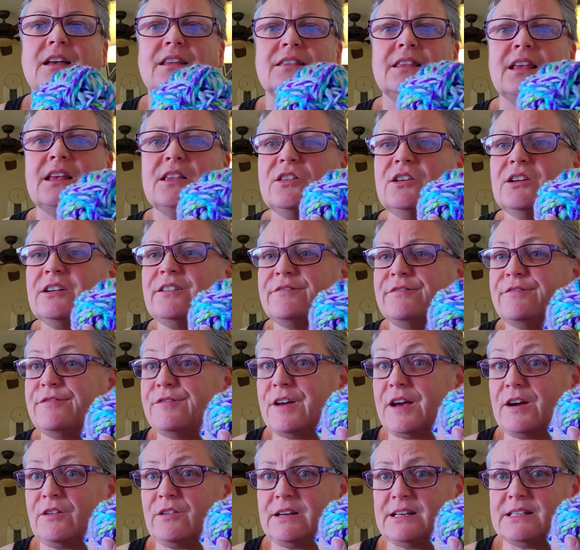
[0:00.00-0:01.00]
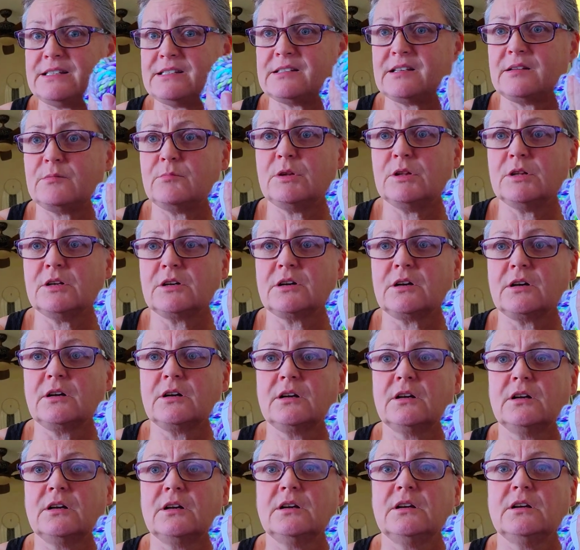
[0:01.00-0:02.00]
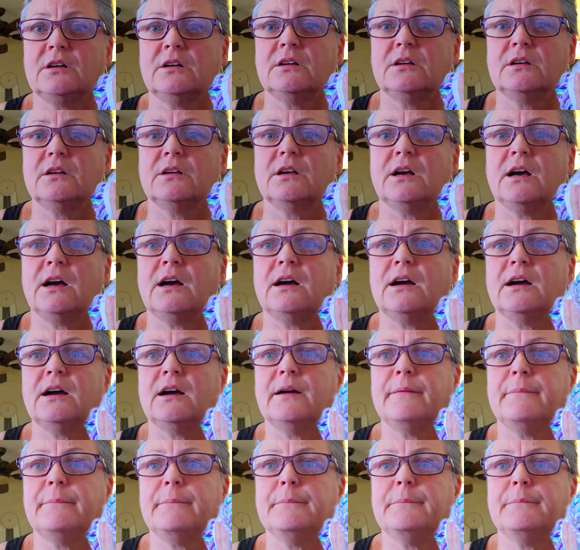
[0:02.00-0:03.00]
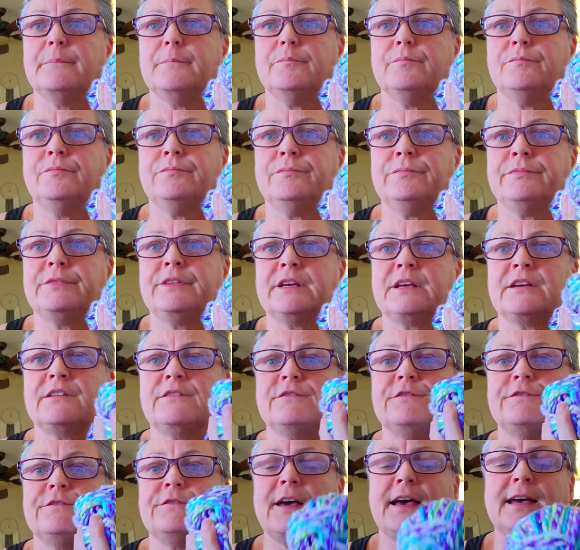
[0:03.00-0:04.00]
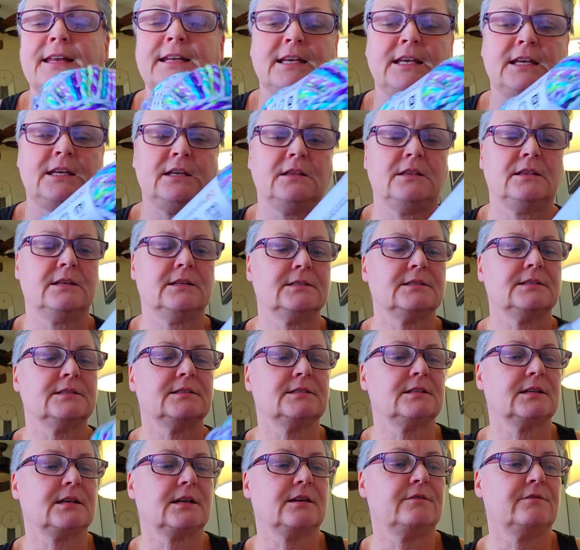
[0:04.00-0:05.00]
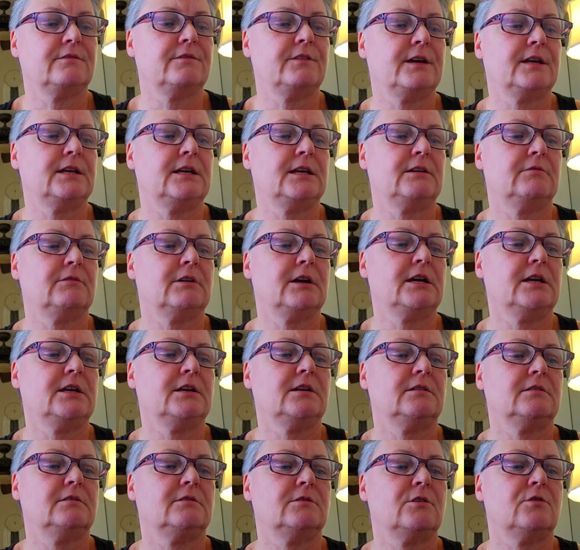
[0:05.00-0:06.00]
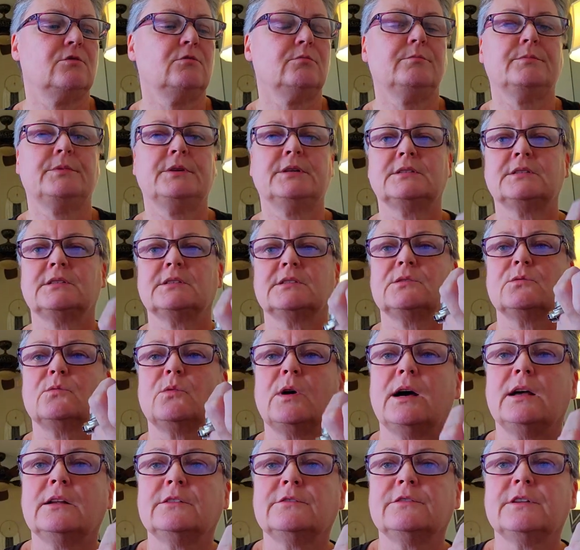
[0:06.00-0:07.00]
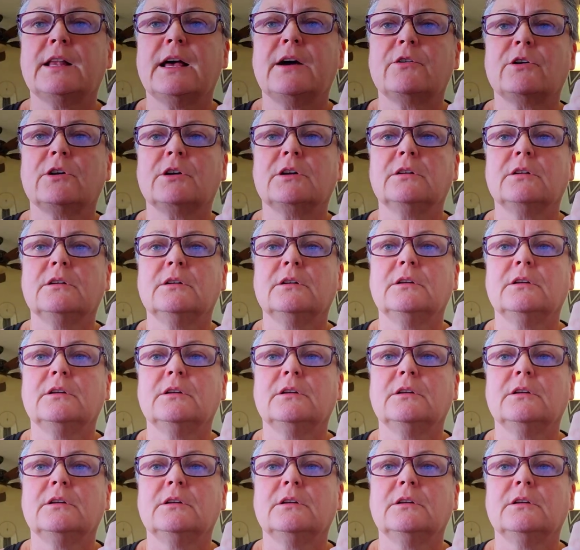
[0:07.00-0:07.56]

They look very similar. Um, the confetti, this is the confetti, right? No, this is the wildflower.